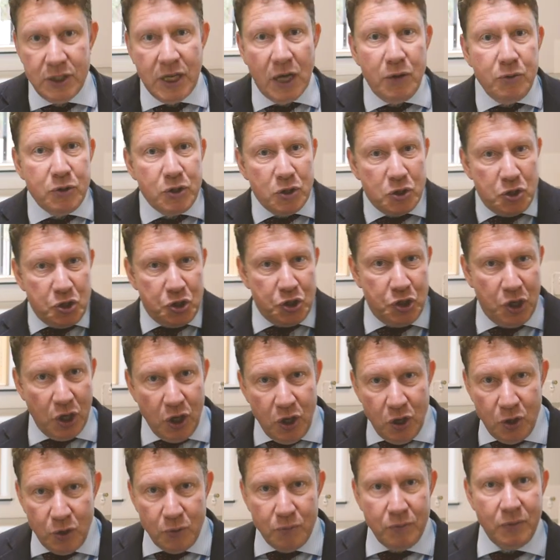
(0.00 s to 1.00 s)
Don't
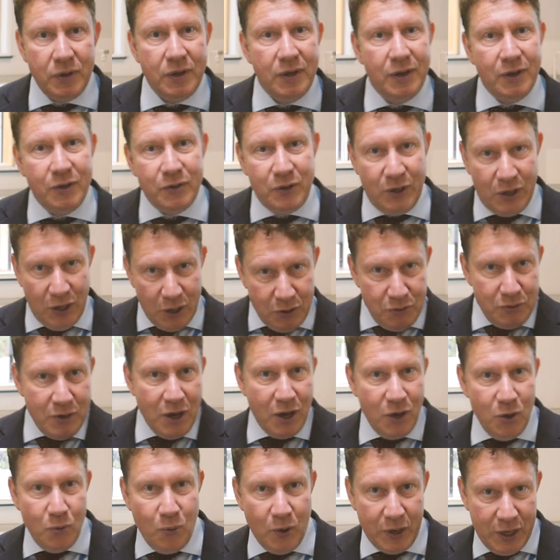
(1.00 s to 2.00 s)
assume that you
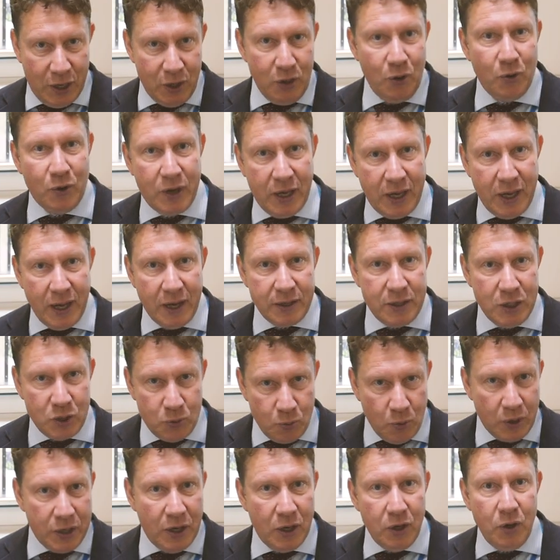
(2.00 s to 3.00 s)
know what you're looking at is
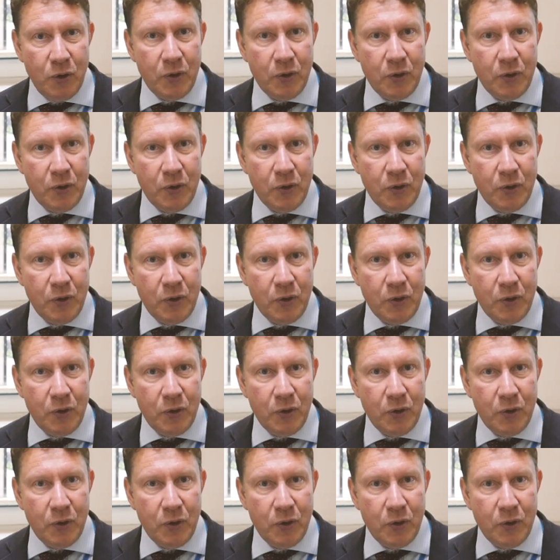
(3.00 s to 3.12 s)
what you're